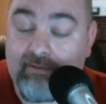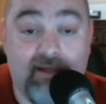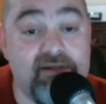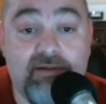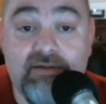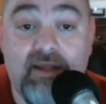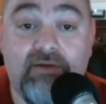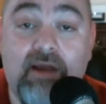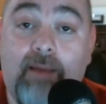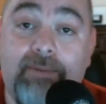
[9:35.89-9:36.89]
let's set
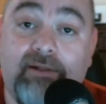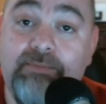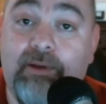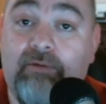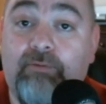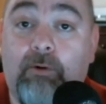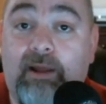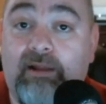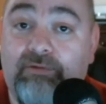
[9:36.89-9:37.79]
a topic, let's pick a format,